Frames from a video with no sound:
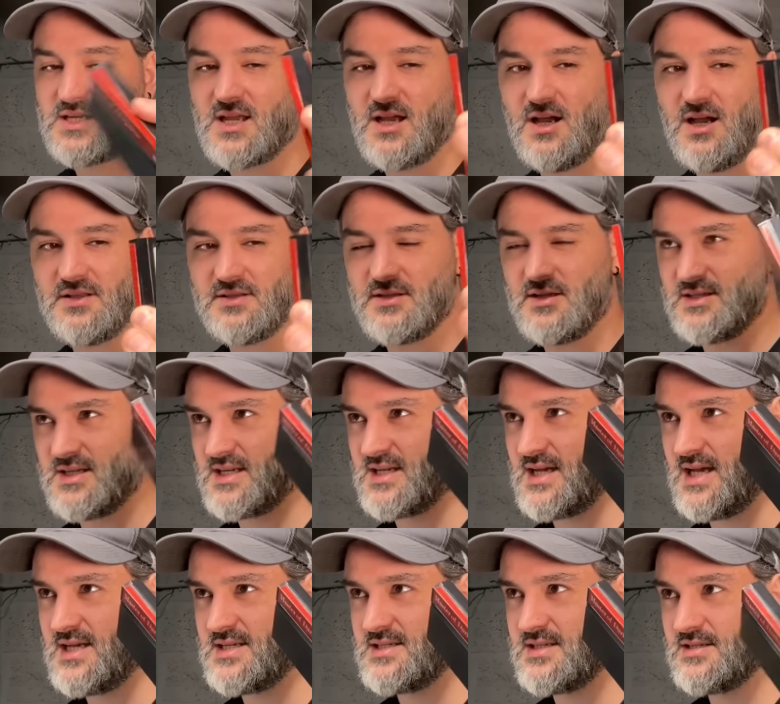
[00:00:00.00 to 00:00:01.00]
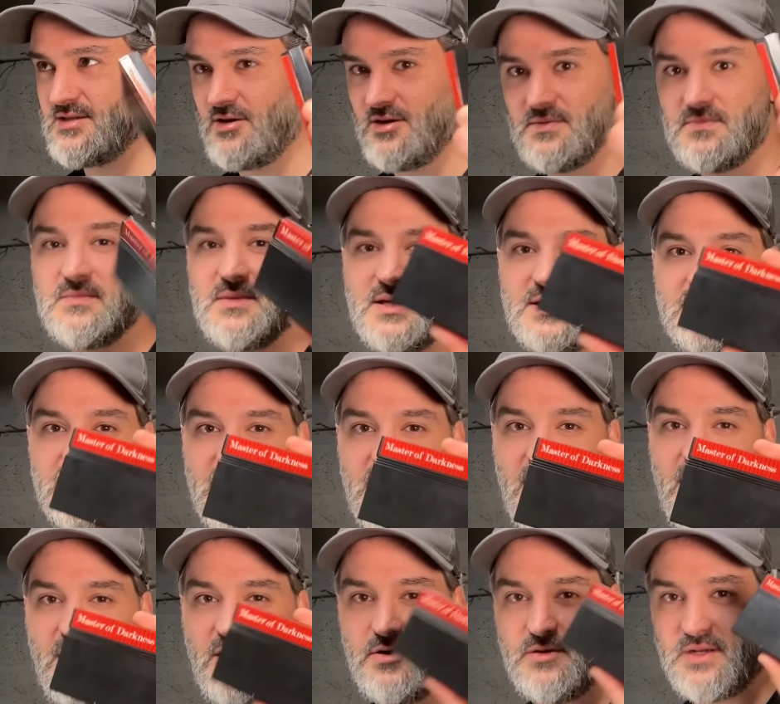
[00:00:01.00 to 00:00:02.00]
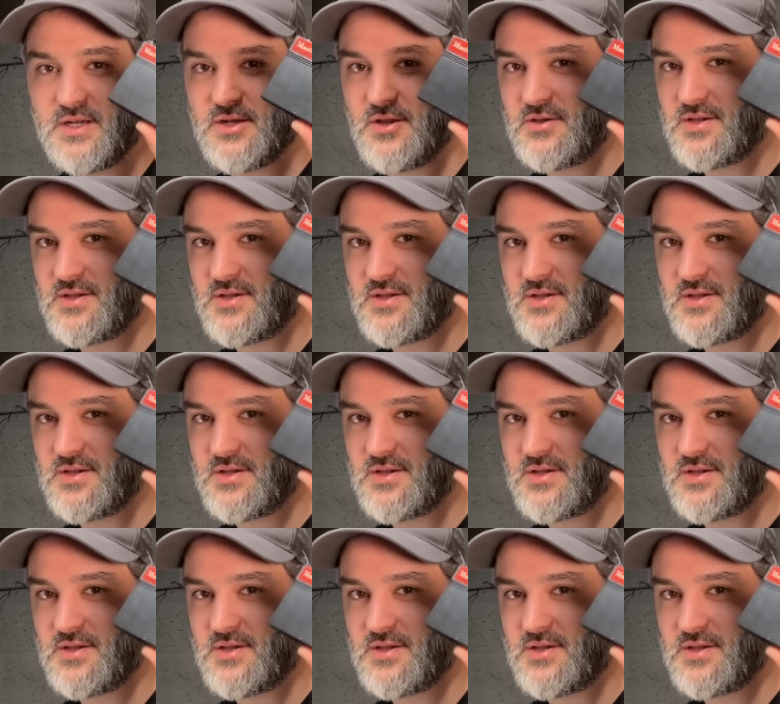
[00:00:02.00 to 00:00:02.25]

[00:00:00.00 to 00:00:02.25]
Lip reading: cart. I said case, didn't I? It's the cart only, no